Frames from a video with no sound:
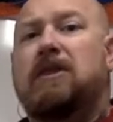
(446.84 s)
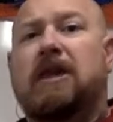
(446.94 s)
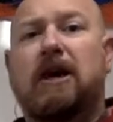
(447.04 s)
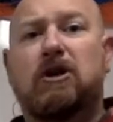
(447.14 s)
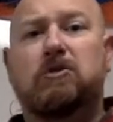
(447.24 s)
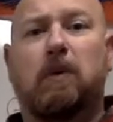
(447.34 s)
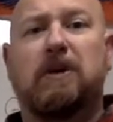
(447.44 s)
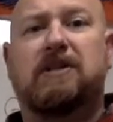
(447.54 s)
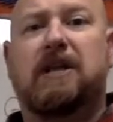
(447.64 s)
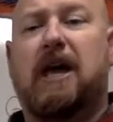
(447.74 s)
Here's where we
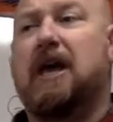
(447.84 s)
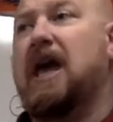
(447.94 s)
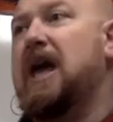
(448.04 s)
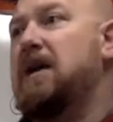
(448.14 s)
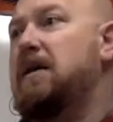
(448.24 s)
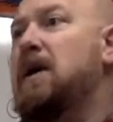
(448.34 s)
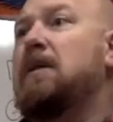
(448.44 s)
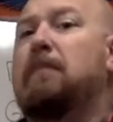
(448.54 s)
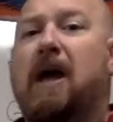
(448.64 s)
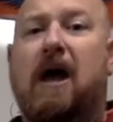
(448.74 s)
say, hey,
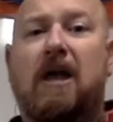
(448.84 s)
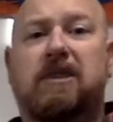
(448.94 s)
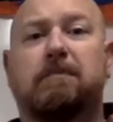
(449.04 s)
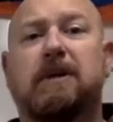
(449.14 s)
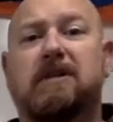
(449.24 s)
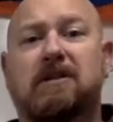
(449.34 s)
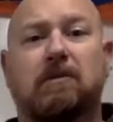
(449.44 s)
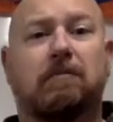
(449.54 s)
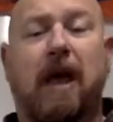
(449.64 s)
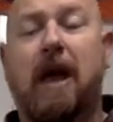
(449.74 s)
my
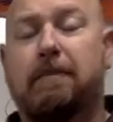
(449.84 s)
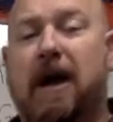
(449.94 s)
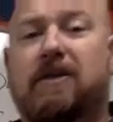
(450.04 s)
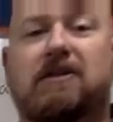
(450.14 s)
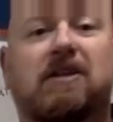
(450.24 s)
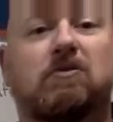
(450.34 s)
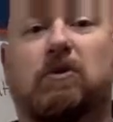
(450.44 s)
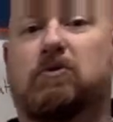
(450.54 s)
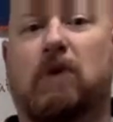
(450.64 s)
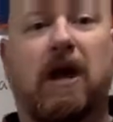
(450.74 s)
hypothesis
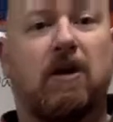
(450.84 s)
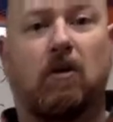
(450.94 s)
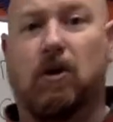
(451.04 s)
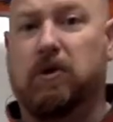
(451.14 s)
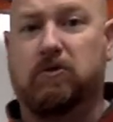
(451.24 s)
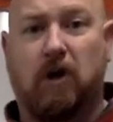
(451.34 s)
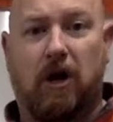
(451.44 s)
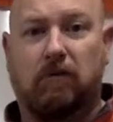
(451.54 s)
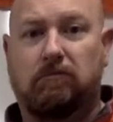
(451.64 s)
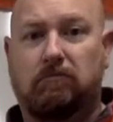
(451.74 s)
was right or it was wrong.
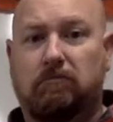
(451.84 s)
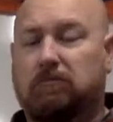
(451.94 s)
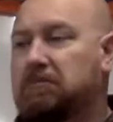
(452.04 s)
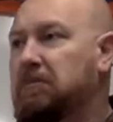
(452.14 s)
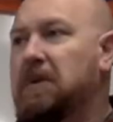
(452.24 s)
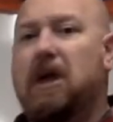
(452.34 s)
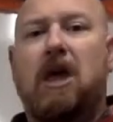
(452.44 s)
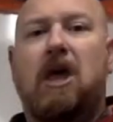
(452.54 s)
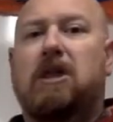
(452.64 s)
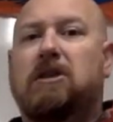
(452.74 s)

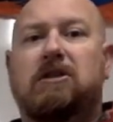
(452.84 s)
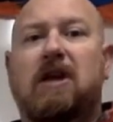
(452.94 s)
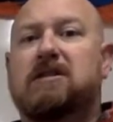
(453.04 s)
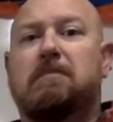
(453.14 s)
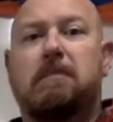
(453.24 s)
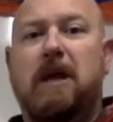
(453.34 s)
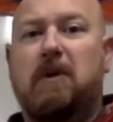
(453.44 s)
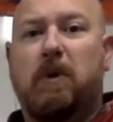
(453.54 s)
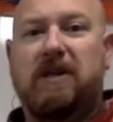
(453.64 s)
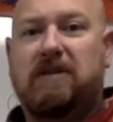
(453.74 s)
Doesn't
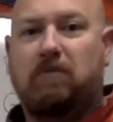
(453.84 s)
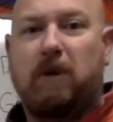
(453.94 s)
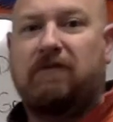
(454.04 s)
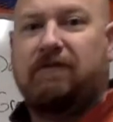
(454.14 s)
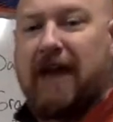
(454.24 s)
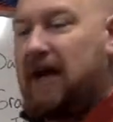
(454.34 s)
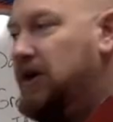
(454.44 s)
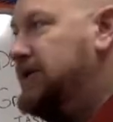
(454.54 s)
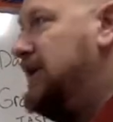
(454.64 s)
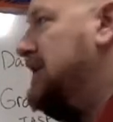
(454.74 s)
mean we
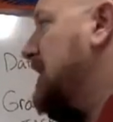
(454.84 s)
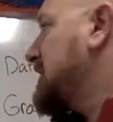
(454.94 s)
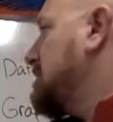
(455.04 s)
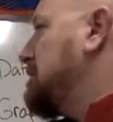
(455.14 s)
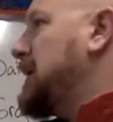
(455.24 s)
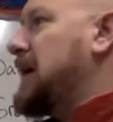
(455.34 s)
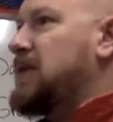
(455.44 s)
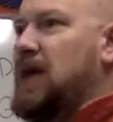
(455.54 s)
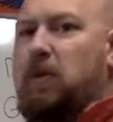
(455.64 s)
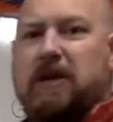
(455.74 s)
failed. Doesn't mean
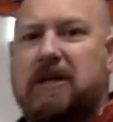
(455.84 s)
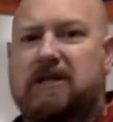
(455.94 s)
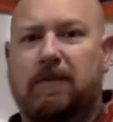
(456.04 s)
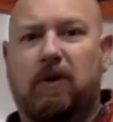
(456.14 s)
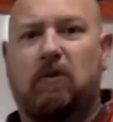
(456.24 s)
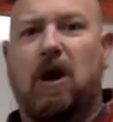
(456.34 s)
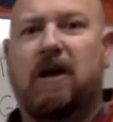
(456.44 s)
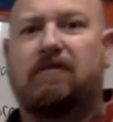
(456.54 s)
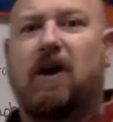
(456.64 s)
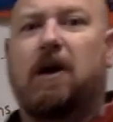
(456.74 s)
that we did something wrong
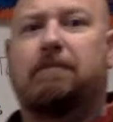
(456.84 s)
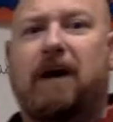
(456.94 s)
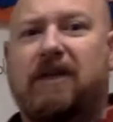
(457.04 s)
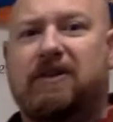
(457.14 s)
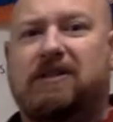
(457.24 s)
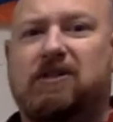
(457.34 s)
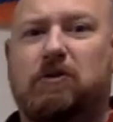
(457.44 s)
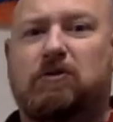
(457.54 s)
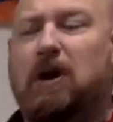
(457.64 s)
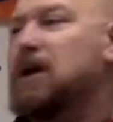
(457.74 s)
if our hypothesis
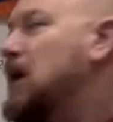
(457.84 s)
was wrong.